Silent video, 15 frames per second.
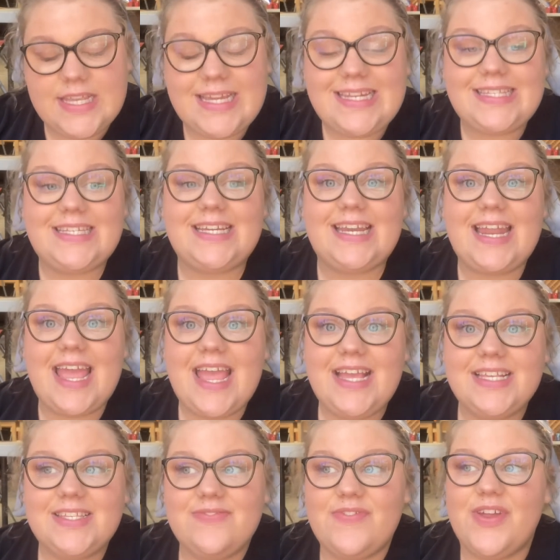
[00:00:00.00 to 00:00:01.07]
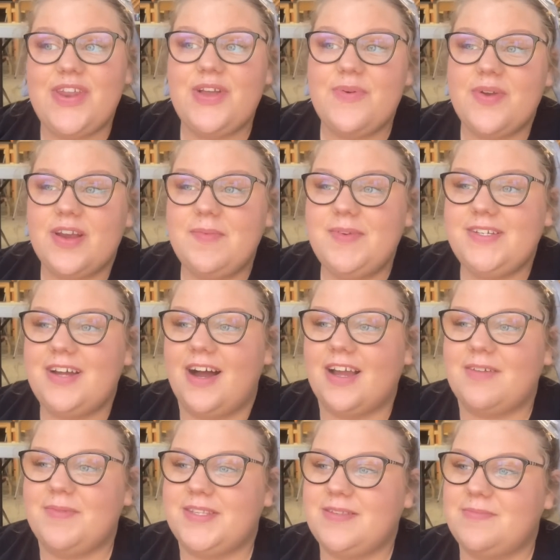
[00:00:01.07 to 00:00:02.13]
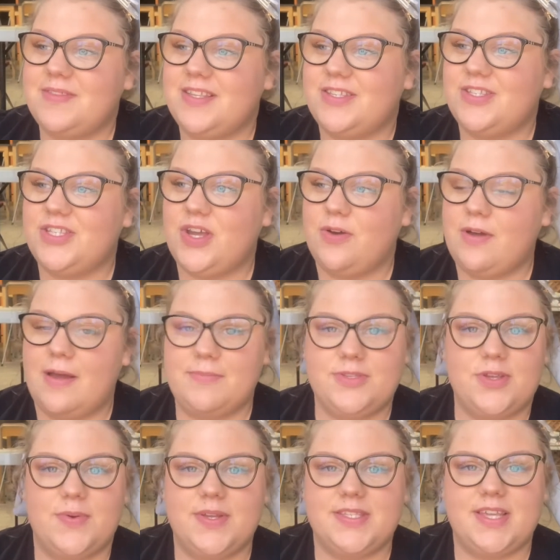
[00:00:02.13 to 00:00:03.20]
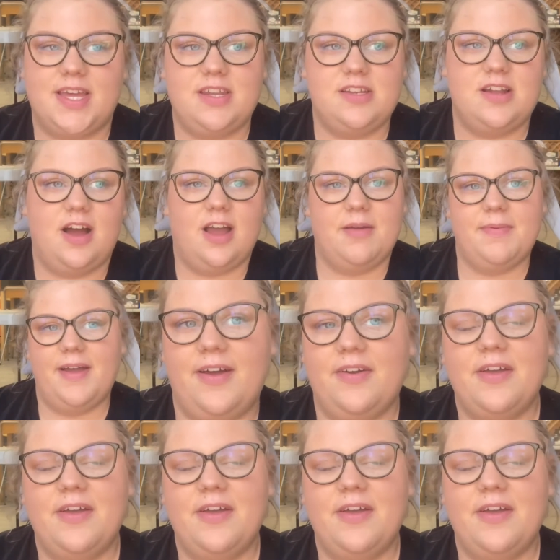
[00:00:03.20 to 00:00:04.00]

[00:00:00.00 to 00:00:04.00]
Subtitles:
And in today's video, we're going to be talking about something that I'm so excited to talk about,